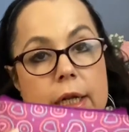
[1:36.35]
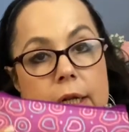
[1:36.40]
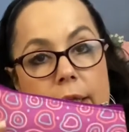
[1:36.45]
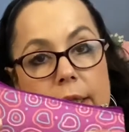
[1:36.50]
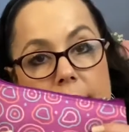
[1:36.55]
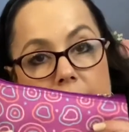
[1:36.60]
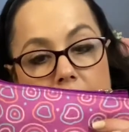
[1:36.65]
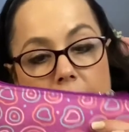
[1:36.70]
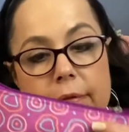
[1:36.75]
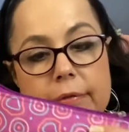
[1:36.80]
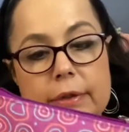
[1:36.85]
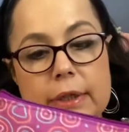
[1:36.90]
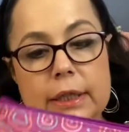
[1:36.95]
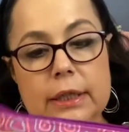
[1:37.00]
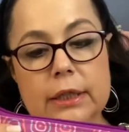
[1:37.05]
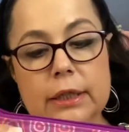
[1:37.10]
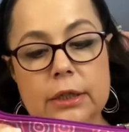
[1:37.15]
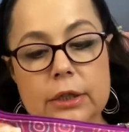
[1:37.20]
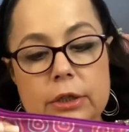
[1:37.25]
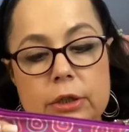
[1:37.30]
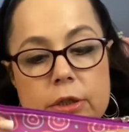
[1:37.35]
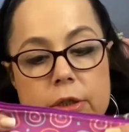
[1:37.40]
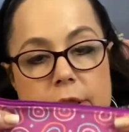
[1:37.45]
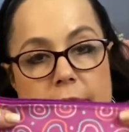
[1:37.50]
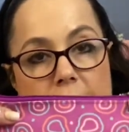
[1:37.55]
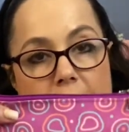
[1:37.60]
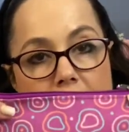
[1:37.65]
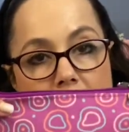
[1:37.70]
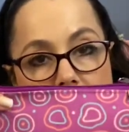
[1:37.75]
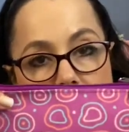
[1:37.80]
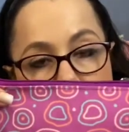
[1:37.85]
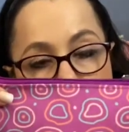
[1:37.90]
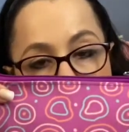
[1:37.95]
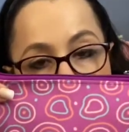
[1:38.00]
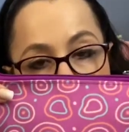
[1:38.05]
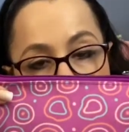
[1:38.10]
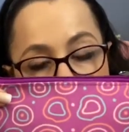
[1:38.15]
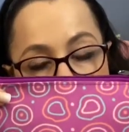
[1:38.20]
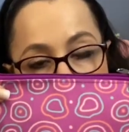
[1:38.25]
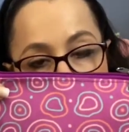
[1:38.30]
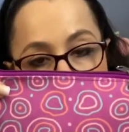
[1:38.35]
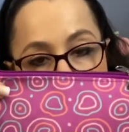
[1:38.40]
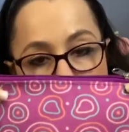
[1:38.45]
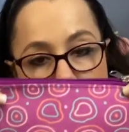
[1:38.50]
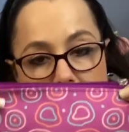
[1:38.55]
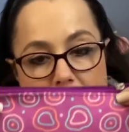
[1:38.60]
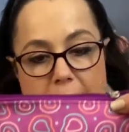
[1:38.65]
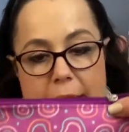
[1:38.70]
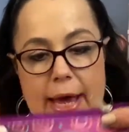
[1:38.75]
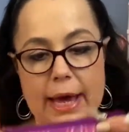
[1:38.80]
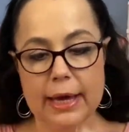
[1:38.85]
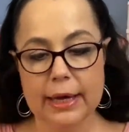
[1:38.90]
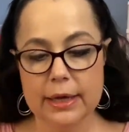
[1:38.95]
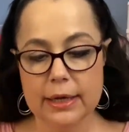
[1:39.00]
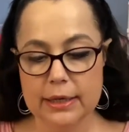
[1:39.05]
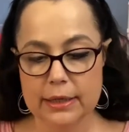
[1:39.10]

lovely little tiny makeup bag.